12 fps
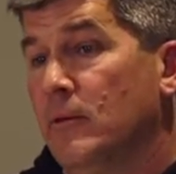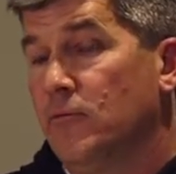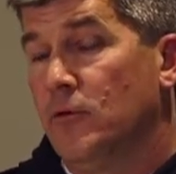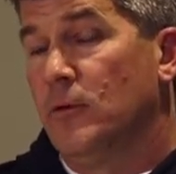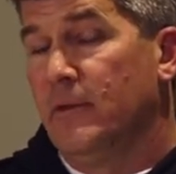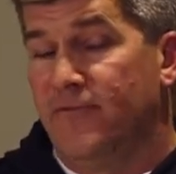
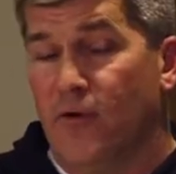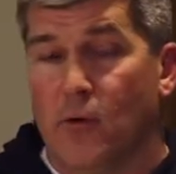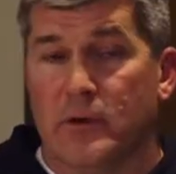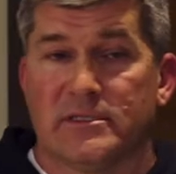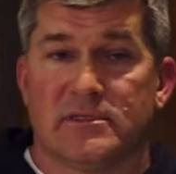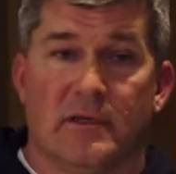really
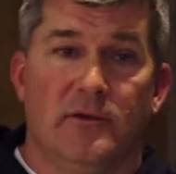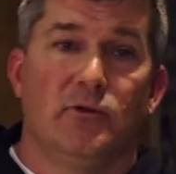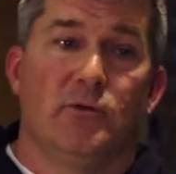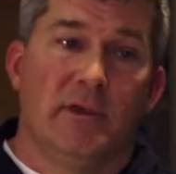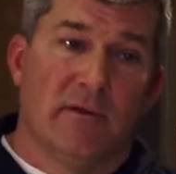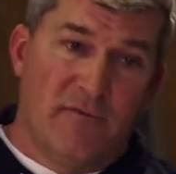focus on
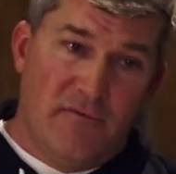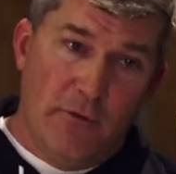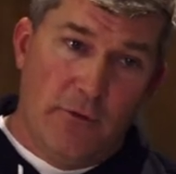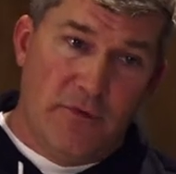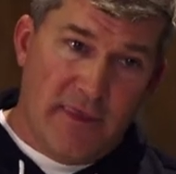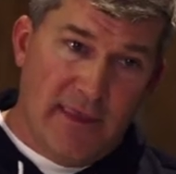doing a
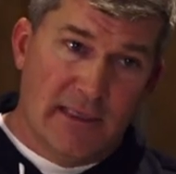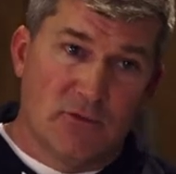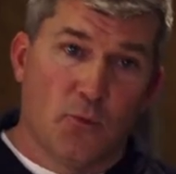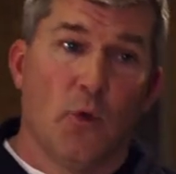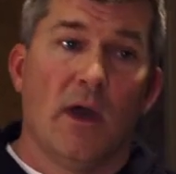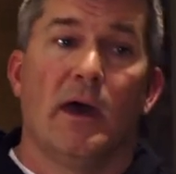few things
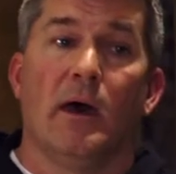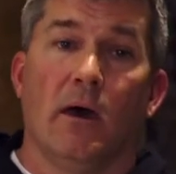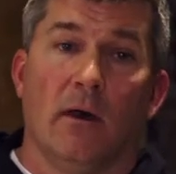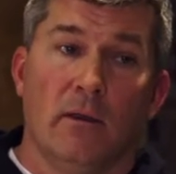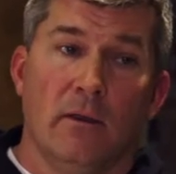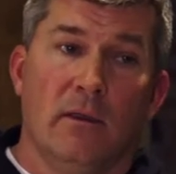
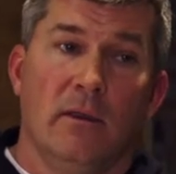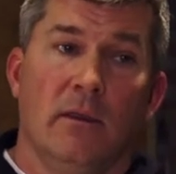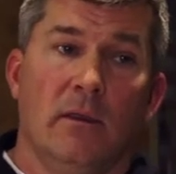well,